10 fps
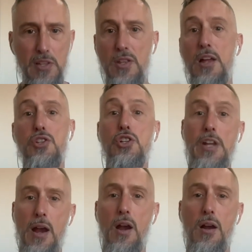It's not
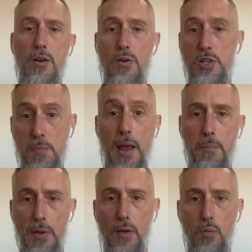generic or
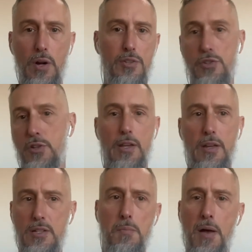spec built where it's just
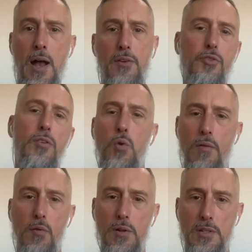like it's a box and
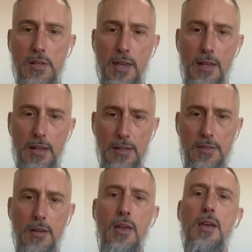whoever wants to take it
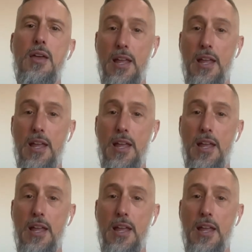gets it.